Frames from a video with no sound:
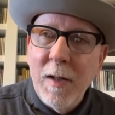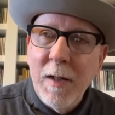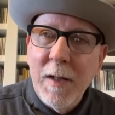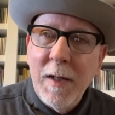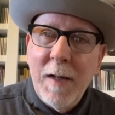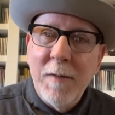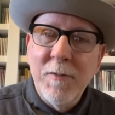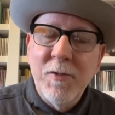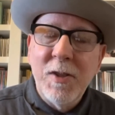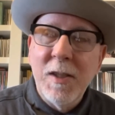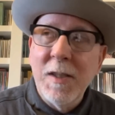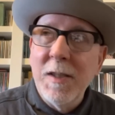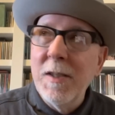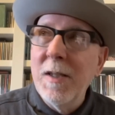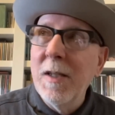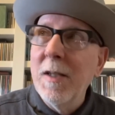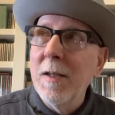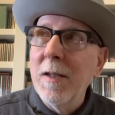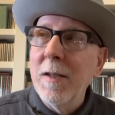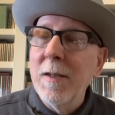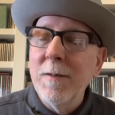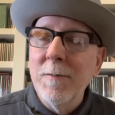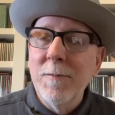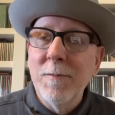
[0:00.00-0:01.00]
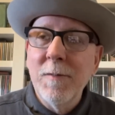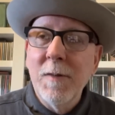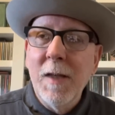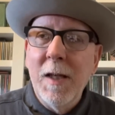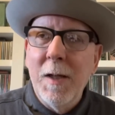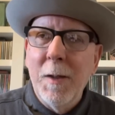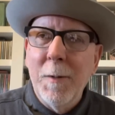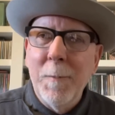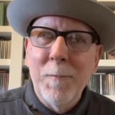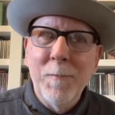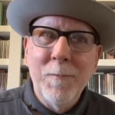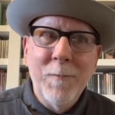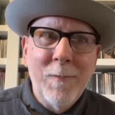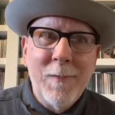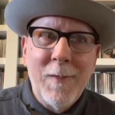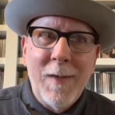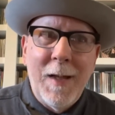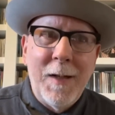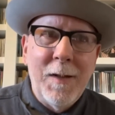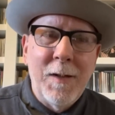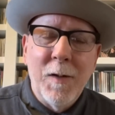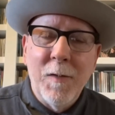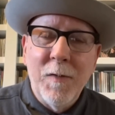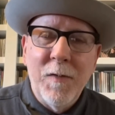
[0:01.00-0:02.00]
And I've seen Dylan,
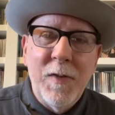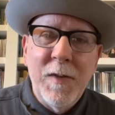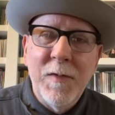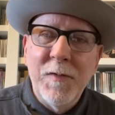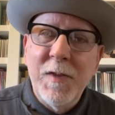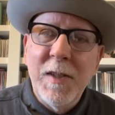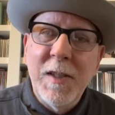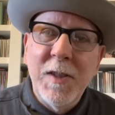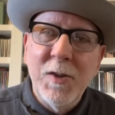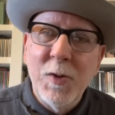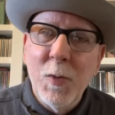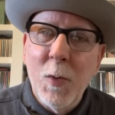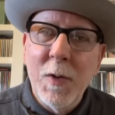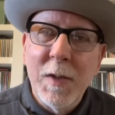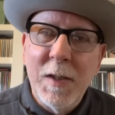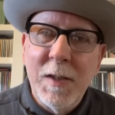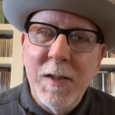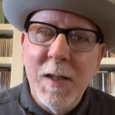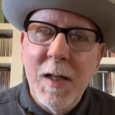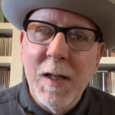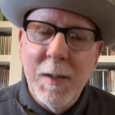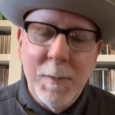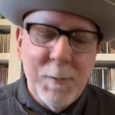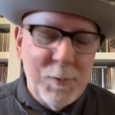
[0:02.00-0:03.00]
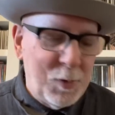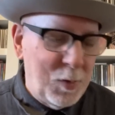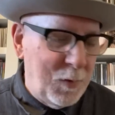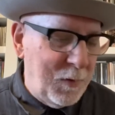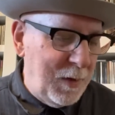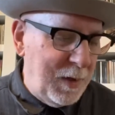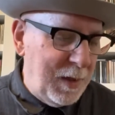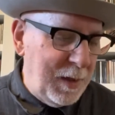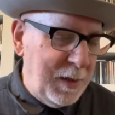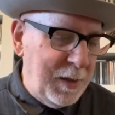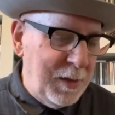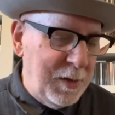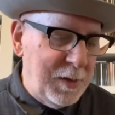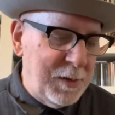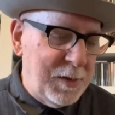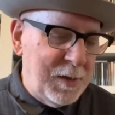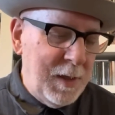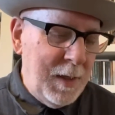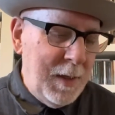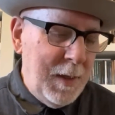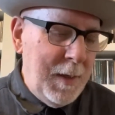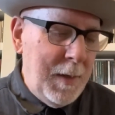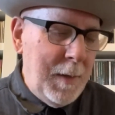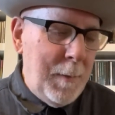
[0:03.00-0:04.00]
I don't know, 15, 20 times over the years.
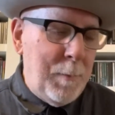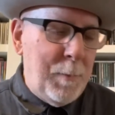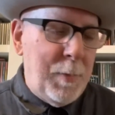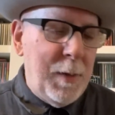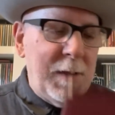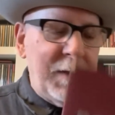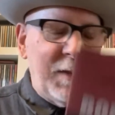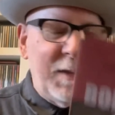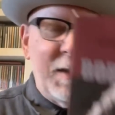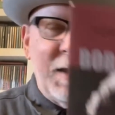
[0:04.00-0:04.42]
But